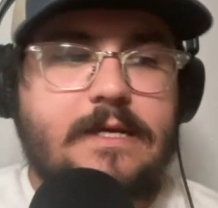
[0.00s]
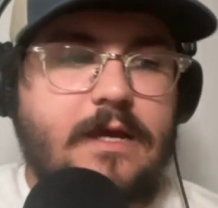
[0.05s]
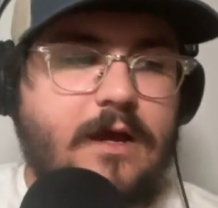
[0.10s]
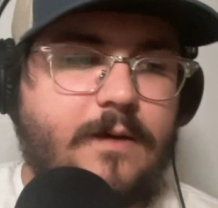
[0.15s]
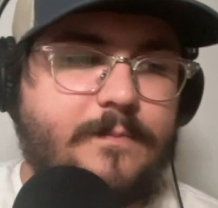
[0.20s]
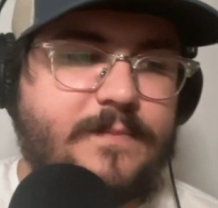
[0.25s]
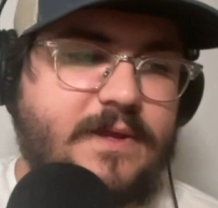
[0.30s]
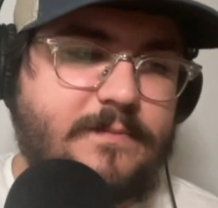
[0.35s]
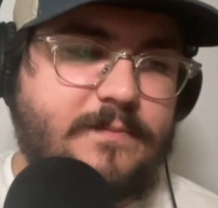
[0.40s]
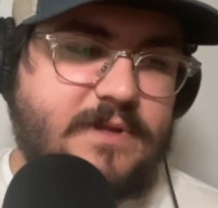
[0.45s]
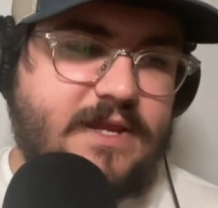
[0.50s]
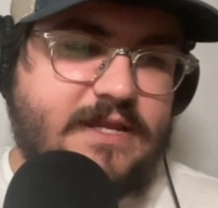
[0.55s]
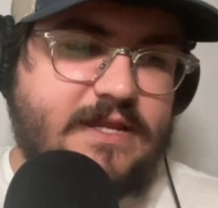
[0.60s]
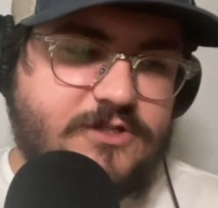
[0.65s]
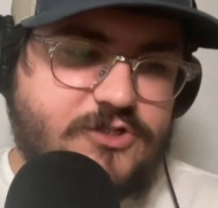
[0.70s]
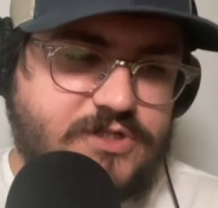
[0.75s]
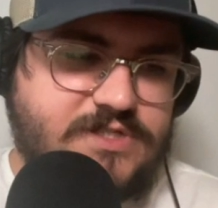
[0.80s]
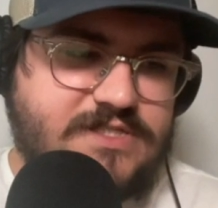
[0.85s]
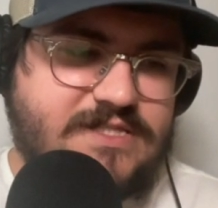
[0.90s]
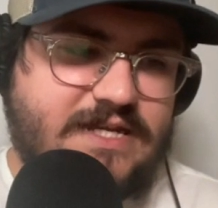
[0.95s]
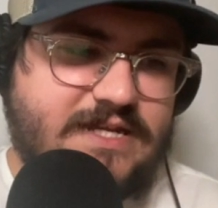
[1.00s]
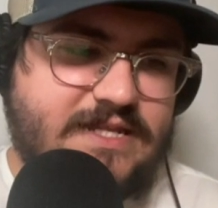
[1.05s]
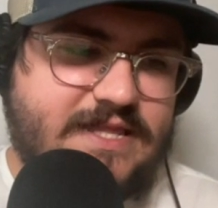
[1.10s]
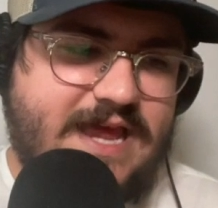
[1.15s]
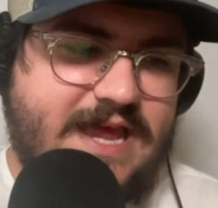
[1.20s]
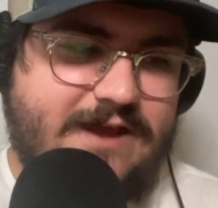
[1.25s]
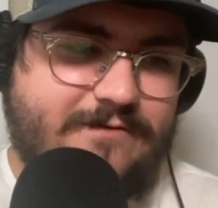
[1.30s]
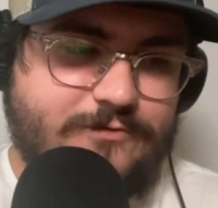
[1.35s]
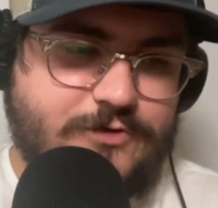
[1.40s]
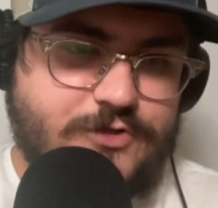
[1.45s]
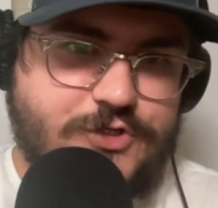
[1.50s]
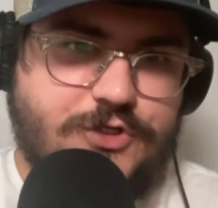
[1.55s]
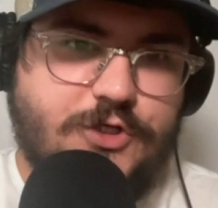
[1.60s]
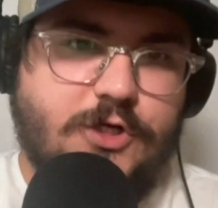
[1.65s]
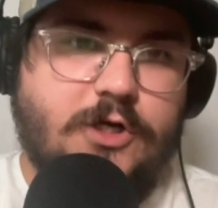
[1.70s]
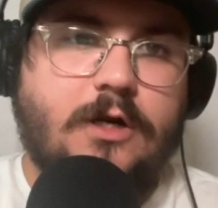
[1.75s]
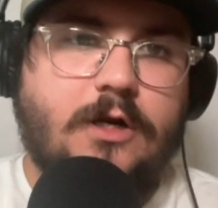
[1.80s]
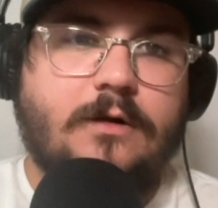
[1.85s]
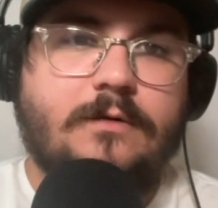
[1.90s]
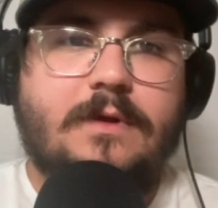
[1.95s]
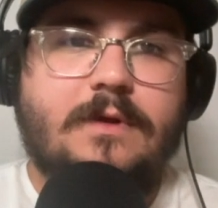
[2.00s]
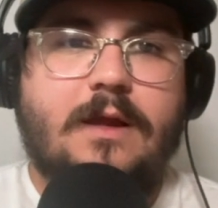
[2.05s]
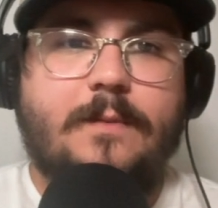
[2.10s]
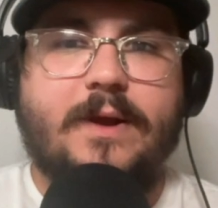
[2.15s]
I'm interested in that for sure.